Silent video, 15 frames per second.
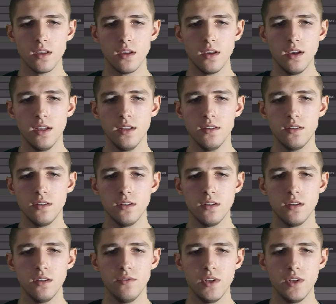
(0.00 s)
and
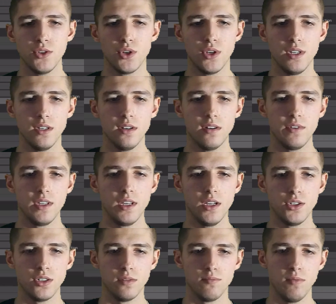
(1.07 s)
eventually the
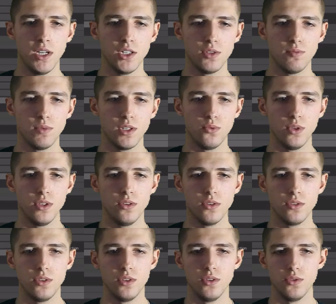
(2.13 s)
navigation mesh, but we
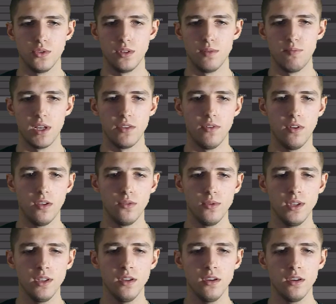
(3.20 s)
don't use the path
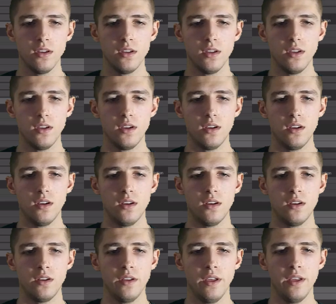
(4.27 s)
following.
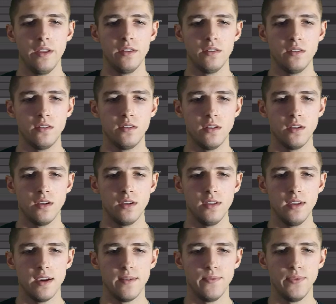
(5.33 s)

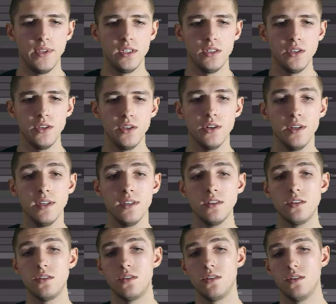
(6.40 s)
Yeah, this here
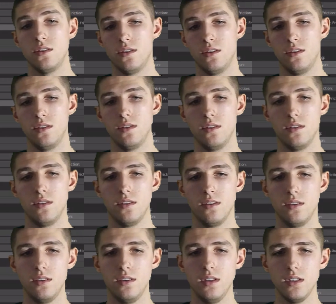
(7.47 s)
is
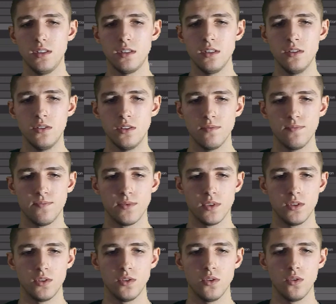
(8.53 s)
distance,
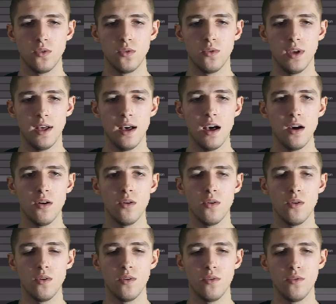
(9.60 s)
so
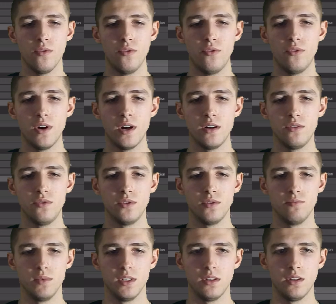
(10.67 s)
how far
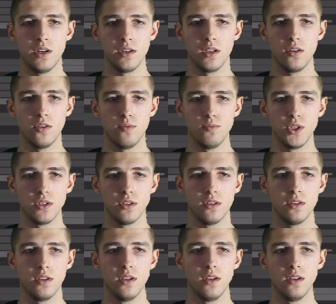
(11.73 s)
from the target
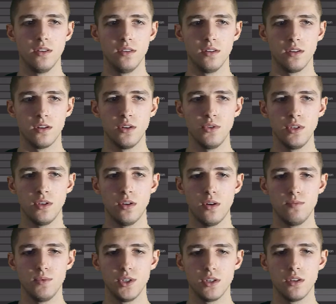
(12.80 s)
object the current
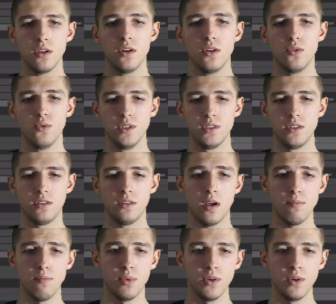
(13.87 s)
object will stop.